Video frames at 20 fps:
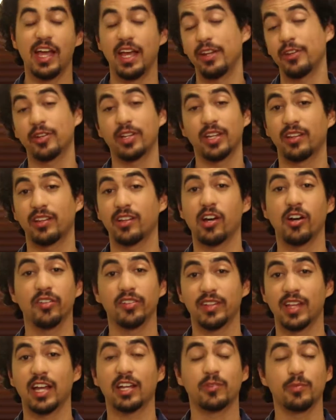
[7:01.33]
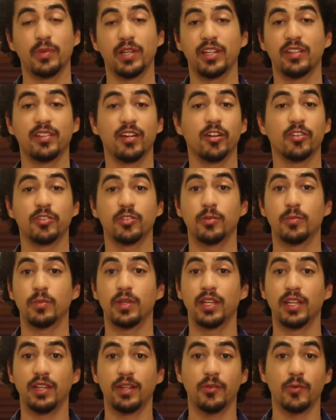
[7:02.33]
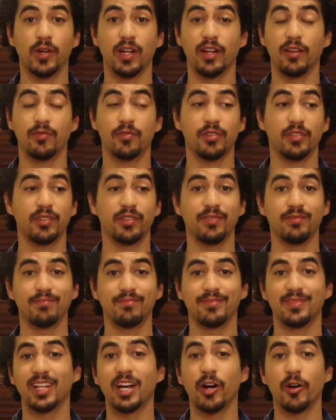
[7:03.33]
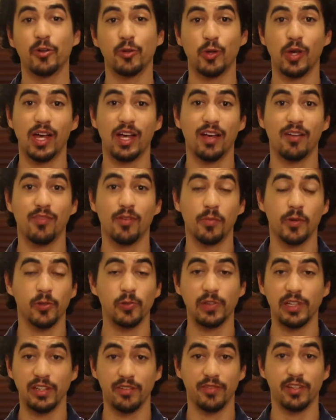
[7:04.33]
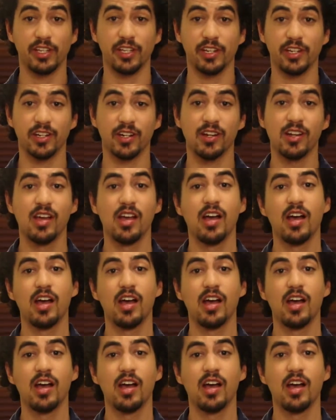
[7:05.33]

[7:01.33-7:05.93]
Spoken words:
and you contact me, talk to me, whatever doubt you have about living here.